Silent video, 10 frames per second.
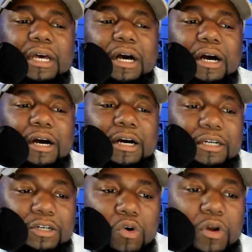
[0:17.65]
Uh,
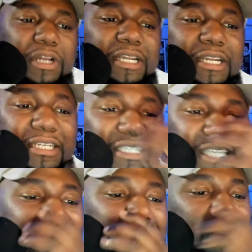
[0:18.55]
according to the
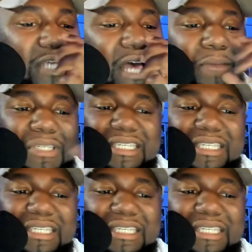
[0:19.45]
Seattle Times,